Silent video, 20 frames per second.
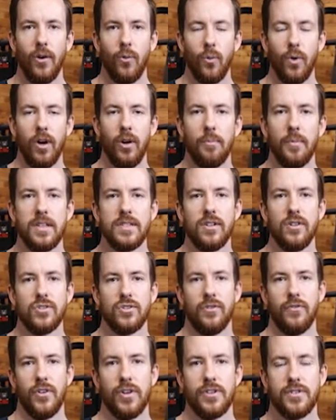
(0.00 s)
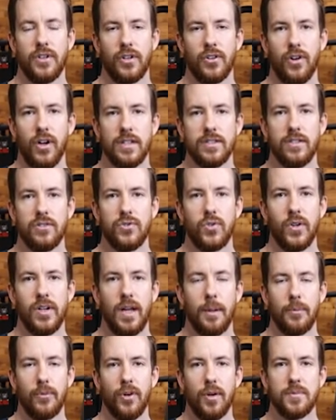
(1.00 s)
Well, as I was traversing across the
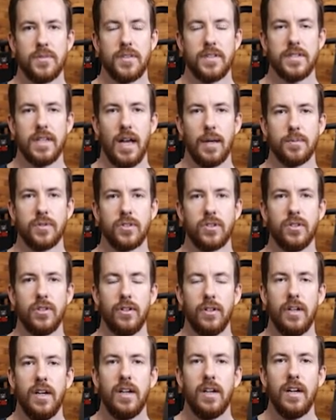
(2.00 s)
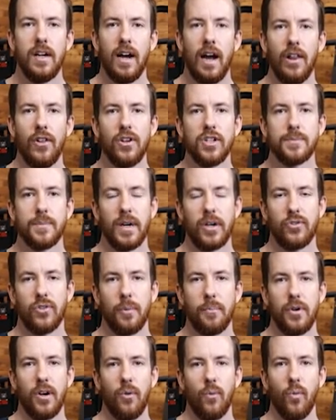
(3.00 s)
doorknob grips of this obstacle, I lost my
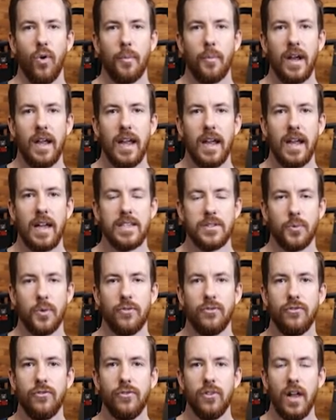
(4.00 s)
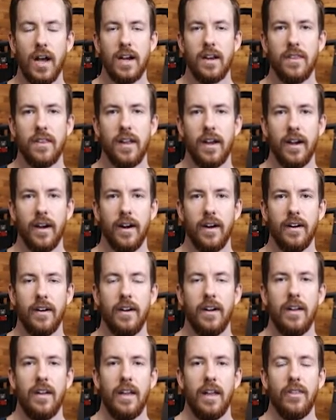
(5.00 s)
gripping on one of my hands and went flying in the air
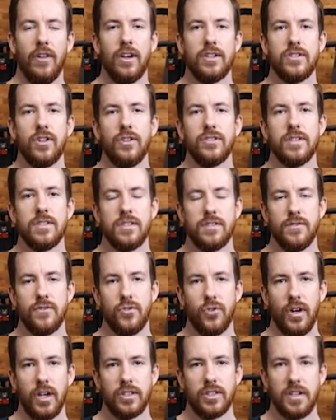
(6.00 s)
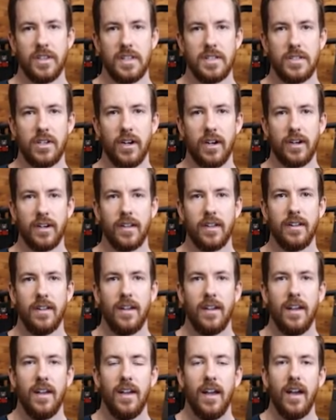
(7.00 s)
and lost all sense of direction in the dark.
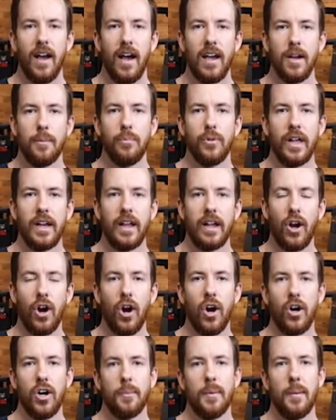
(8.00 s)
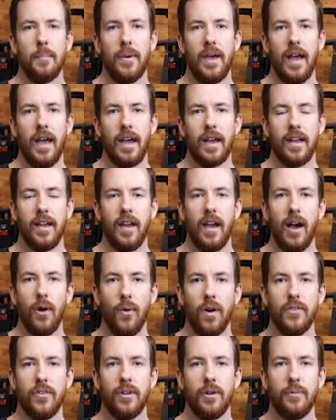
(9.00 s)
I ended up landing hard on my back.
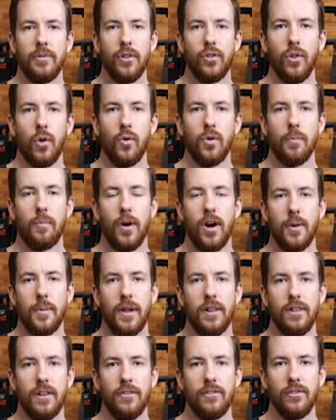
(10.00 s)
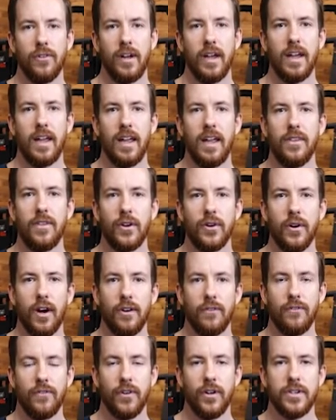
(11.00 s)
However, the lower part of my left leg hit the
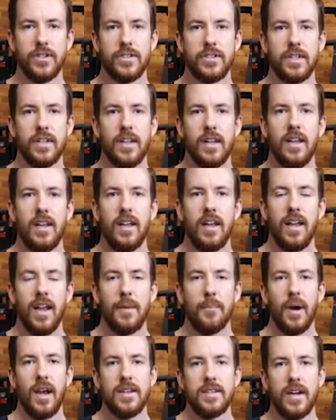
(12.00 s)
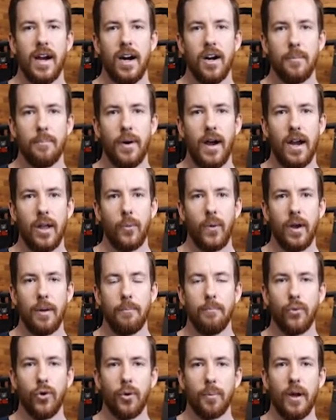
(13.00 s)
ground first, and my entire body
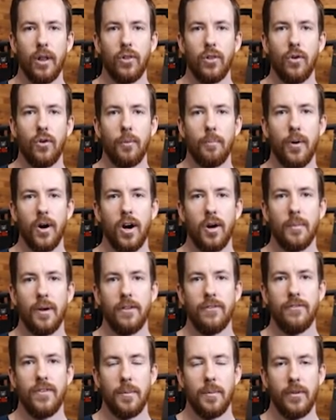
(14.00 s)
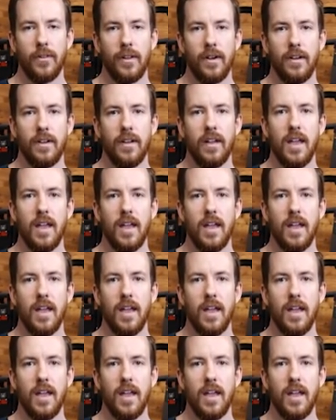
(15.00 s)
weight broke my lower part of my fibula